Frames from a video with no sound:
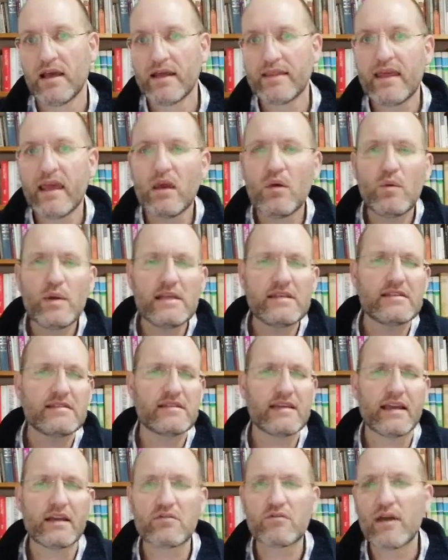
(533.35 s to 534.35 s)
There we
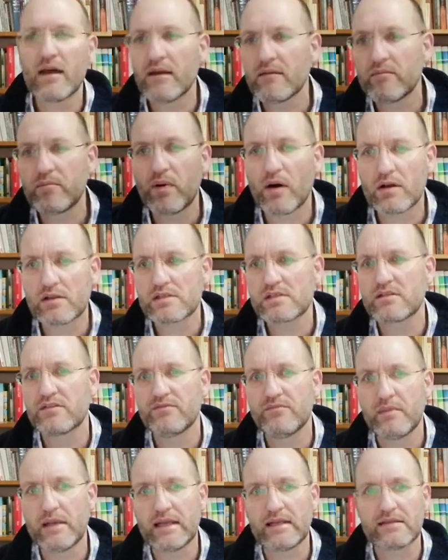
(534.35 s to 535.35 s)
sat around pots
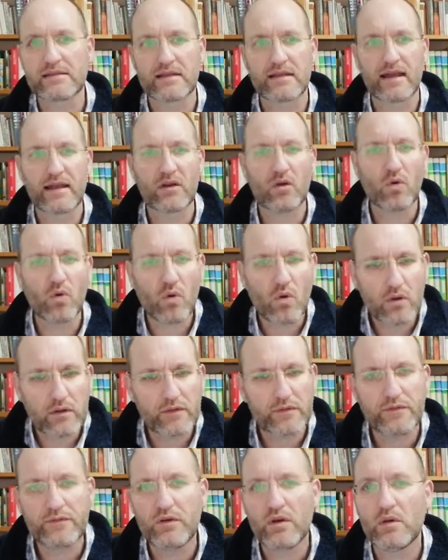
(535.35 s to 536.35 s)
of meat and ate all
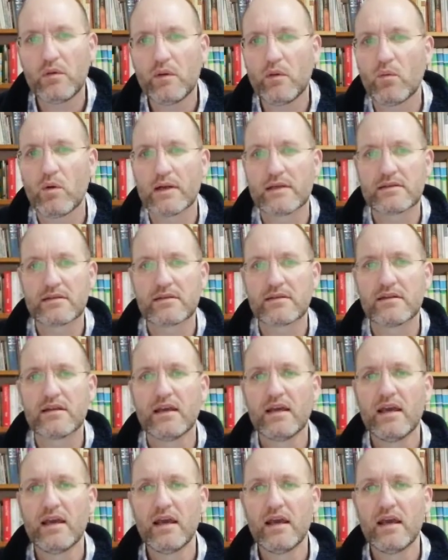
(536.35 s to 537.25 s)
the food we wanted,